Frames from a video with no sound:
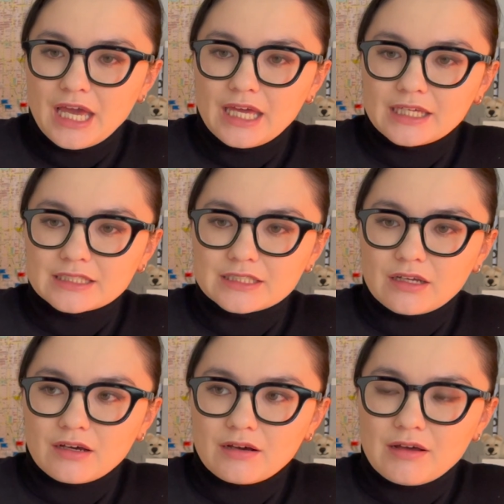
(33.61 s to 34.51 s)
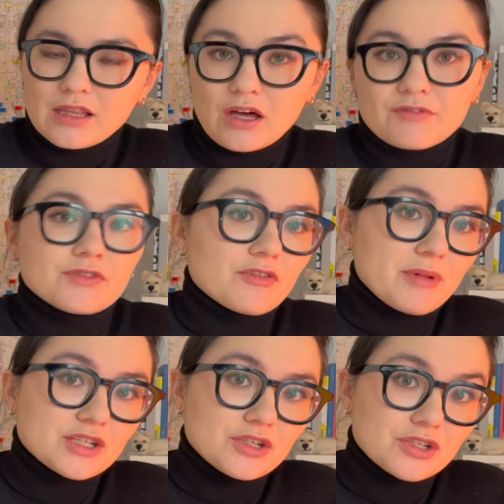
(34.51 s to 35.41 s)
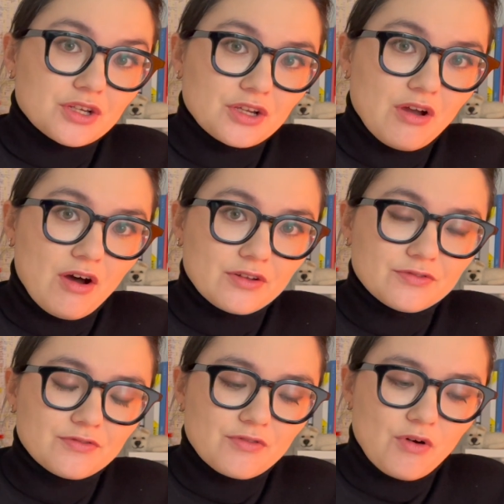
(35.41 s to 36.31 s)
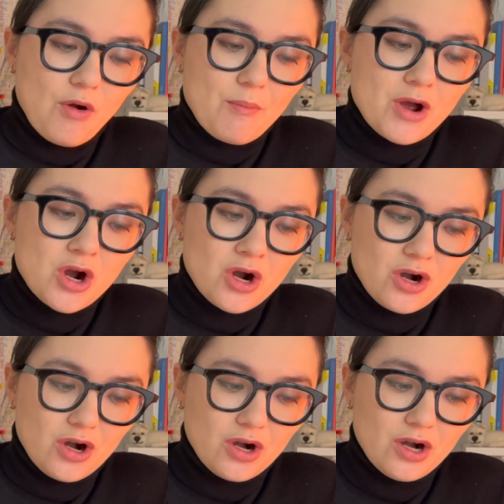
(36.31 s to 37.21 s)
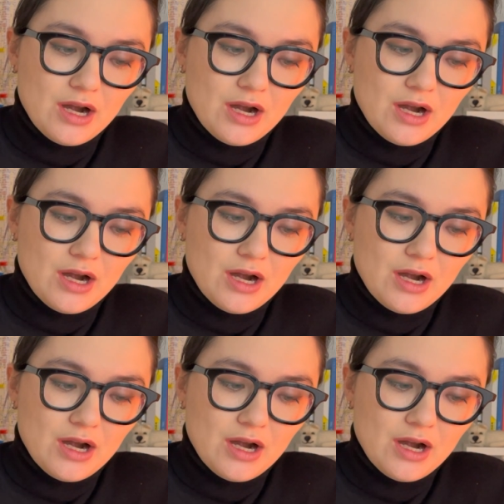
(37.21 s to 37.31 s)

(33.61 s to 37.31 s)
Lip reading: and a lot of information she got from her.